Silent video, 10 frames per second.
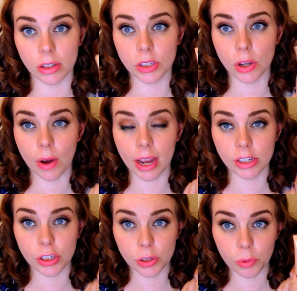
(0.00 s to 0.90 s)
So I
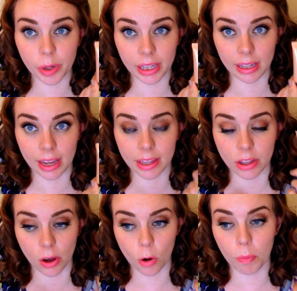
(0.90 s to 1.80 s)
do really like
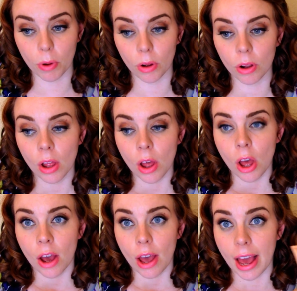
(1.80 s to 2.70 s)
the Opal
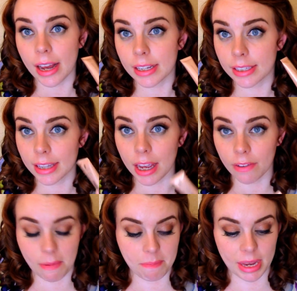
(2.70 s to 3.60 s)
as kind
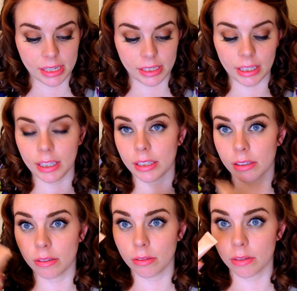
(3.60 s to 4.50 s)
of a
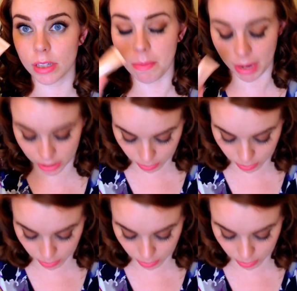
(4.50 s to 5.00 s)
mixing to mix